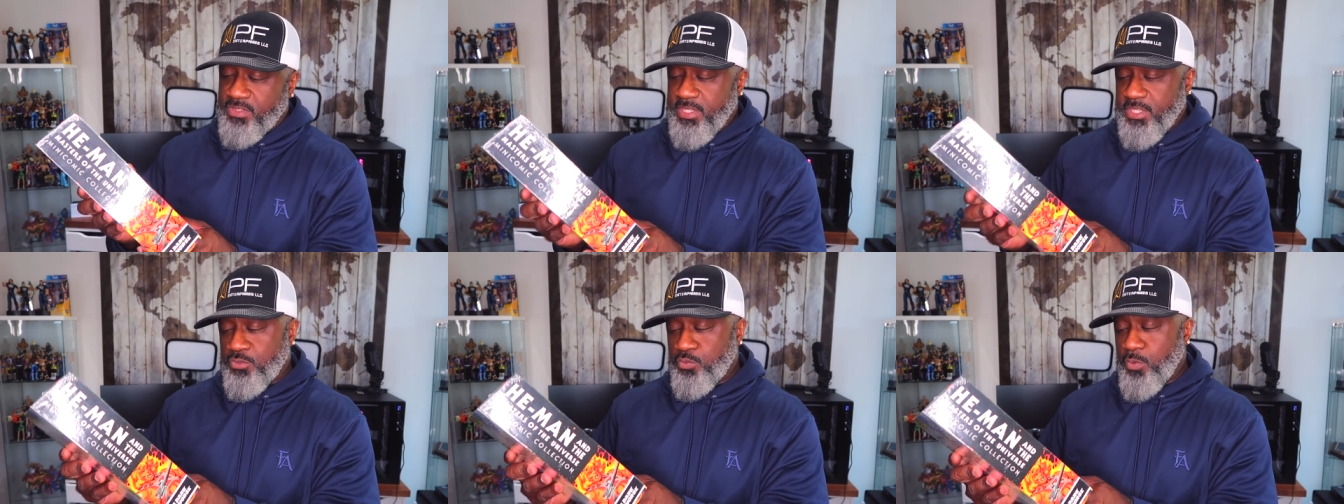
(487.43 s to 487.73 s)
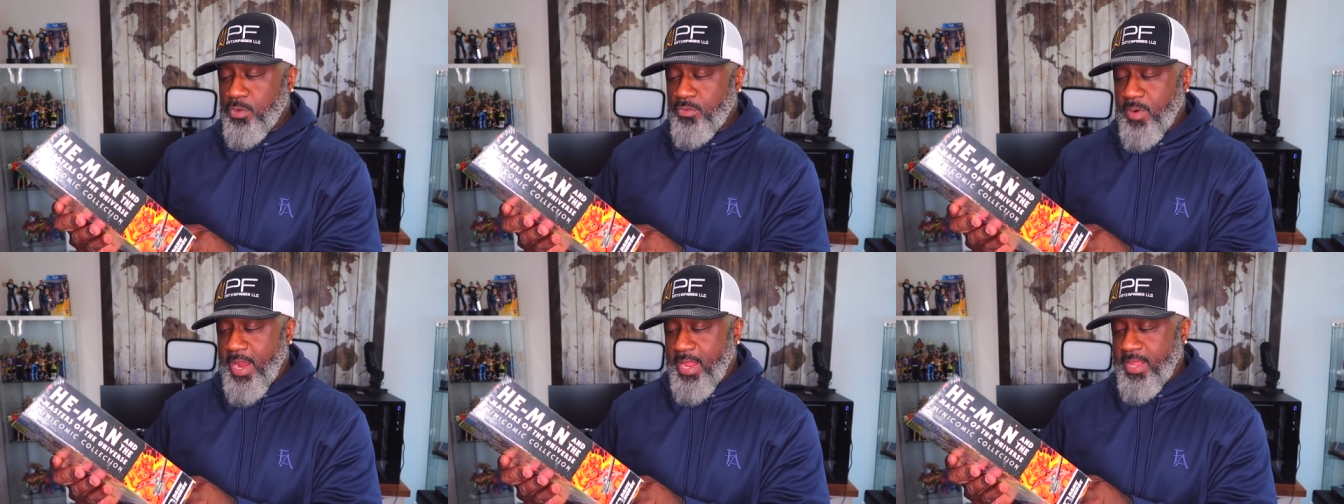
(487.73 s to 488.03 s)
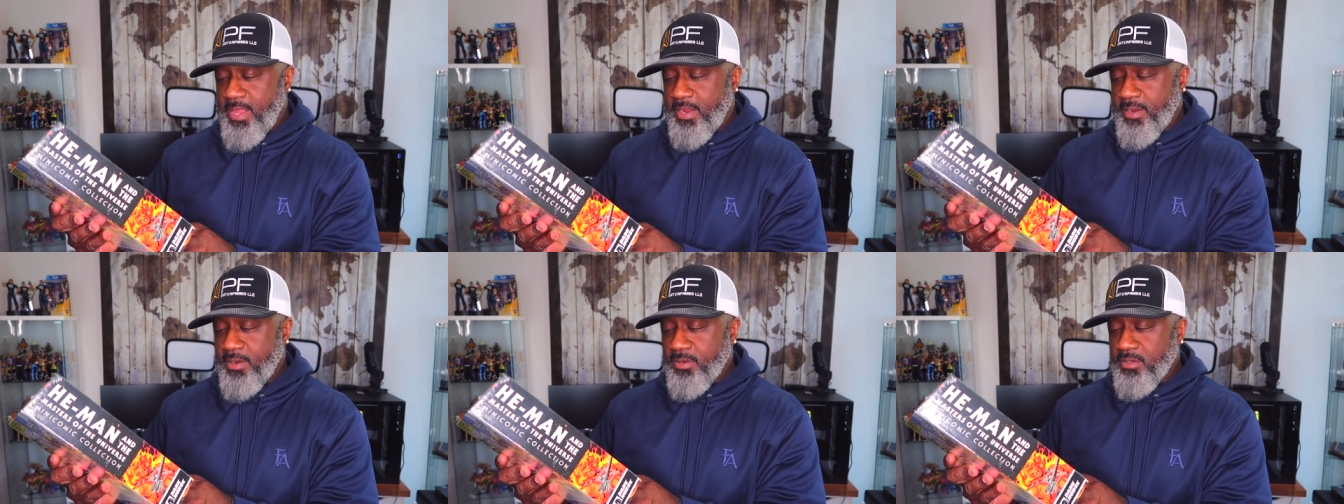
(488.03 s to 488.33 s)
This one
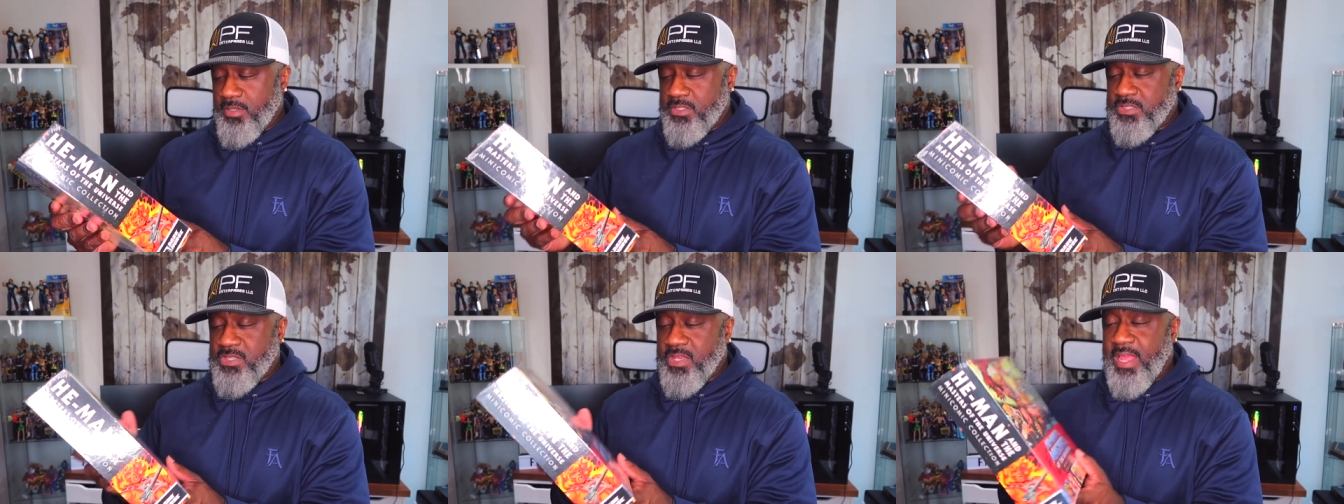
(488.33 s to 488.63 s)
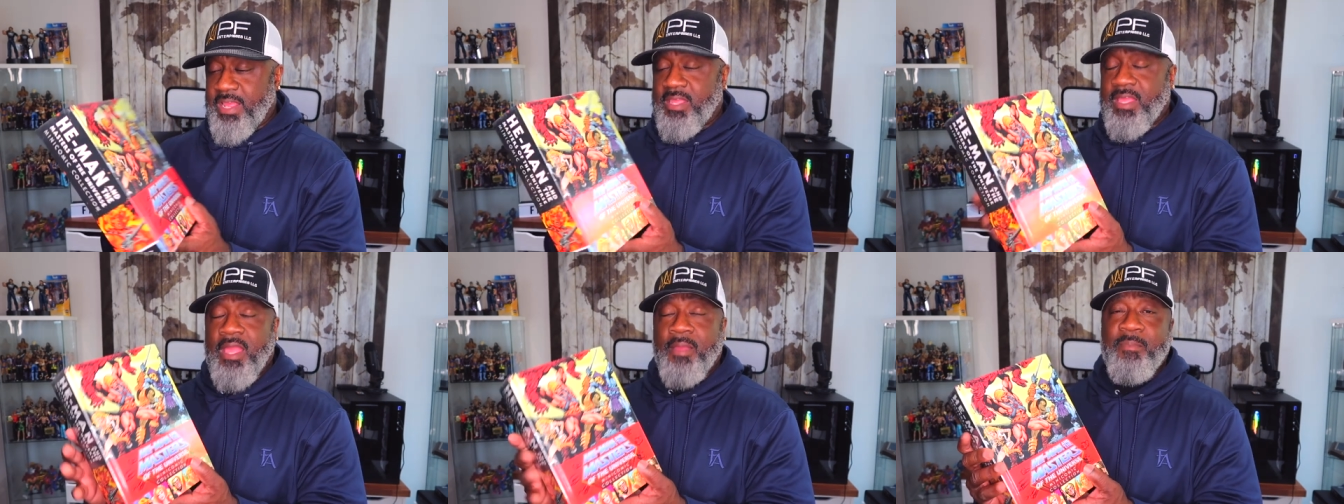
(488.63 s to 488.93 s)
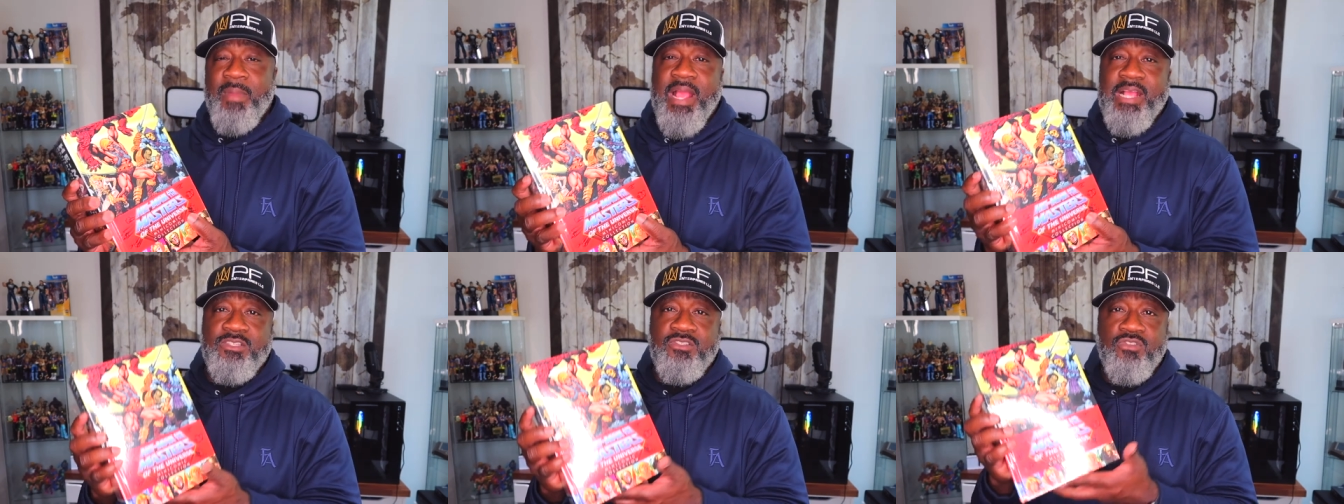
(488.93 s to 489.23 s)
right here looks like a
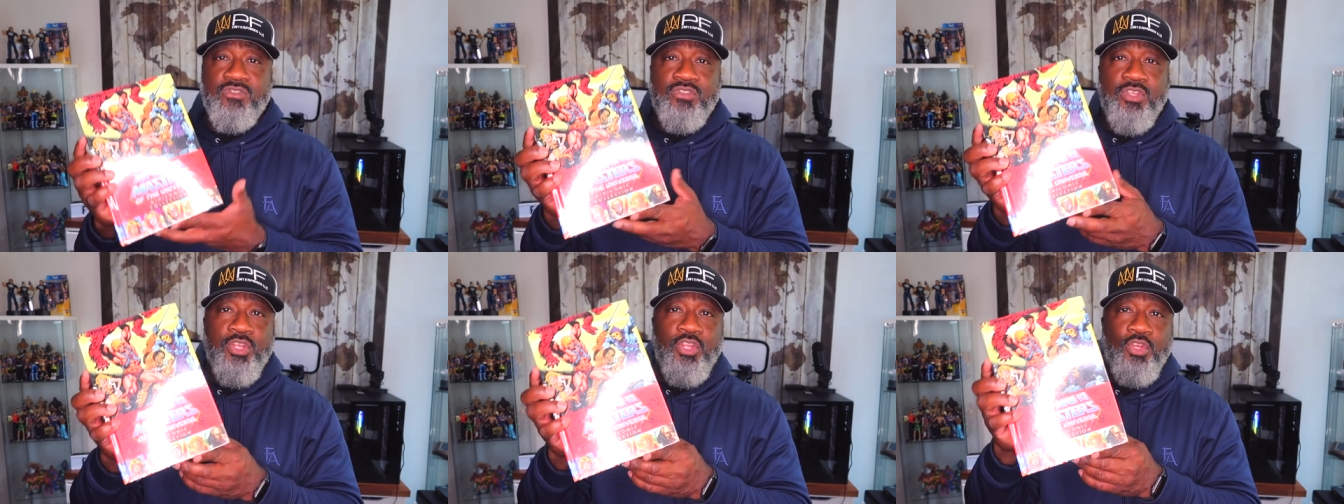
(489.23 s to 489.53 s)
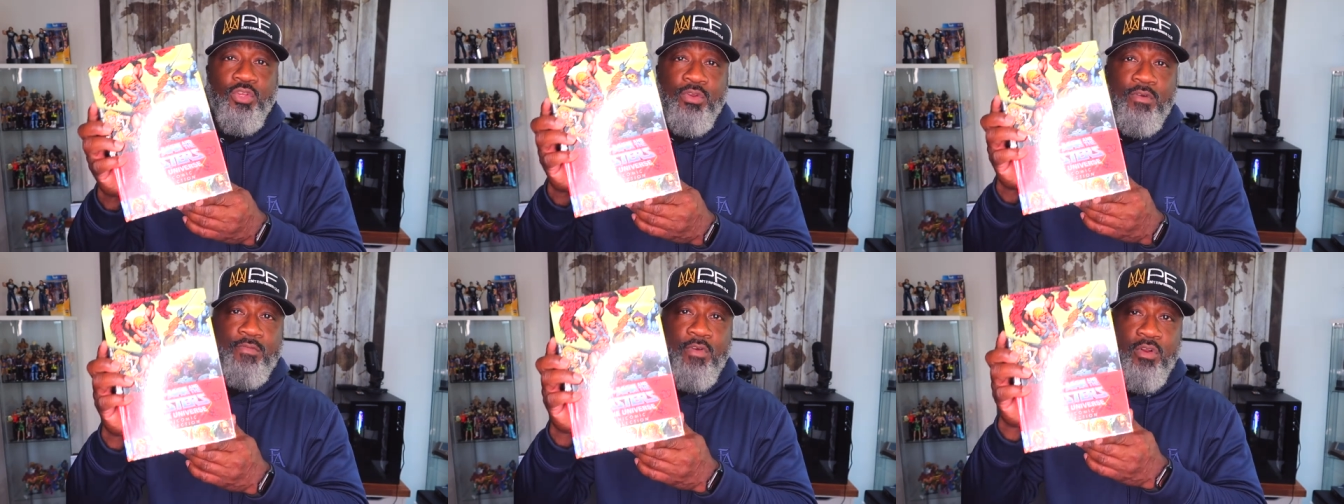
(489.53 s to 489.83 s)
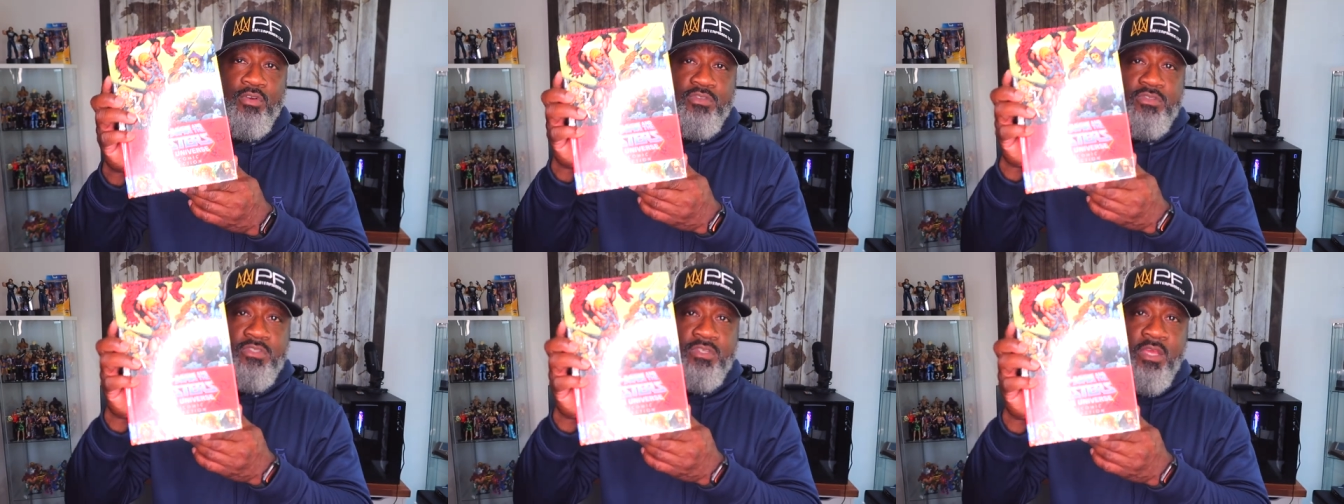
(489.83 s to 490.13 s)
Masters of the
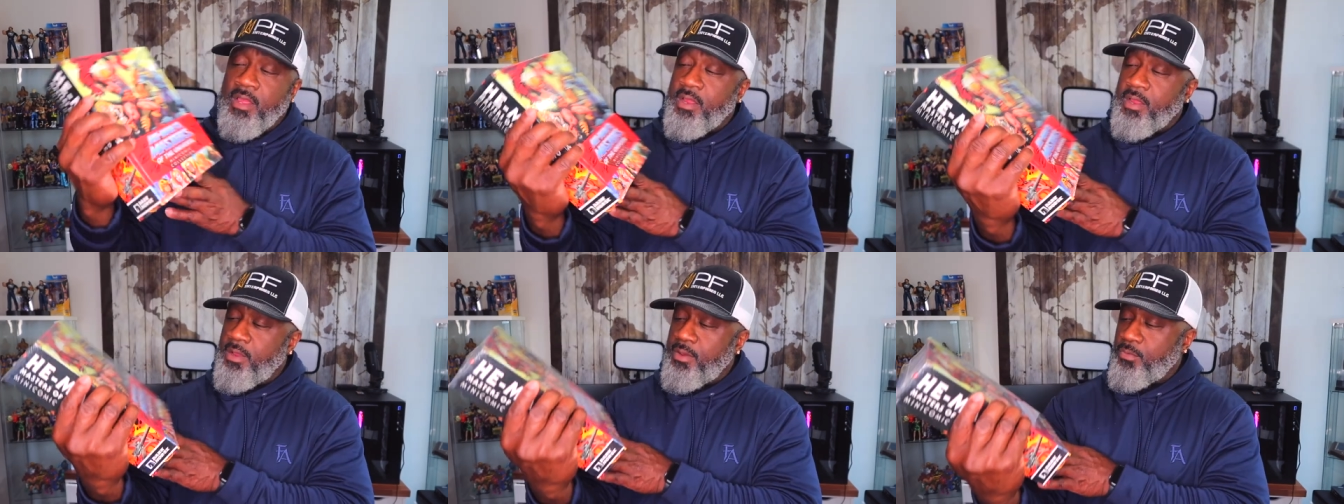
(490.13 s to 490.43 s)
Universe.